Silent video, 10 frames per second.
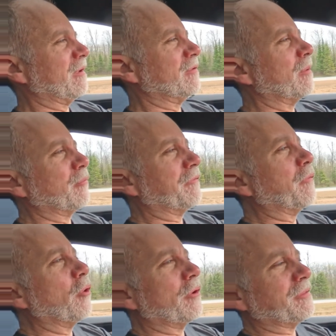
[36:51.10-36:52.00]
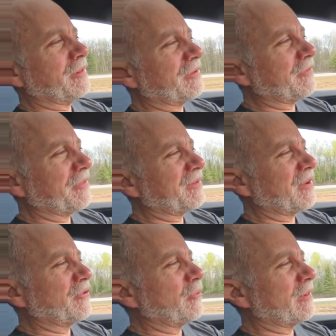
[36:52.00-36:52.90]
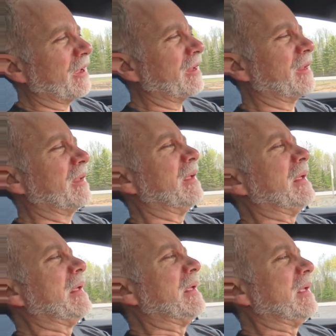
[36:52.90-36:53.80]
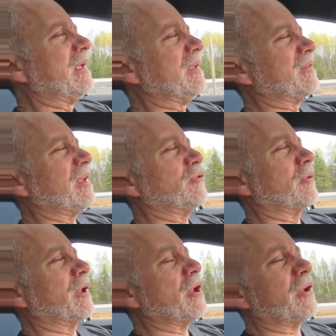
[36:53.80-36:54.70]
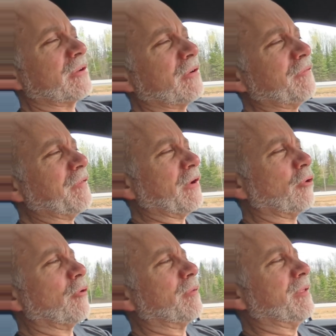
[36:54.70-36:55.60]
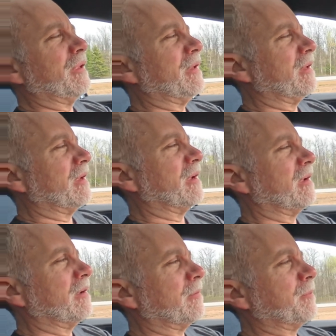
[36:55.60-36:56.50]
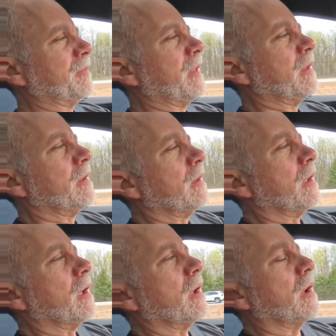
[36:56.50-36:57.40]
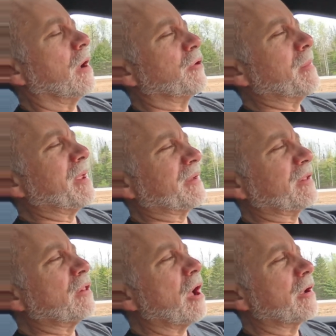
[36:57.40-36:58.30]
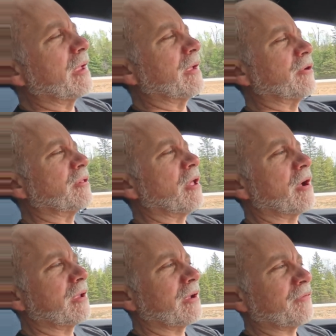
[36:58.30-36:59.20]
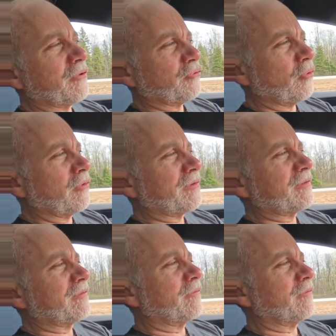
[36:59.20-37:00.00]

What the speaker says: number 4 on the list of things I don't like is that you cannot configure the automatic locking and unlocking of the doors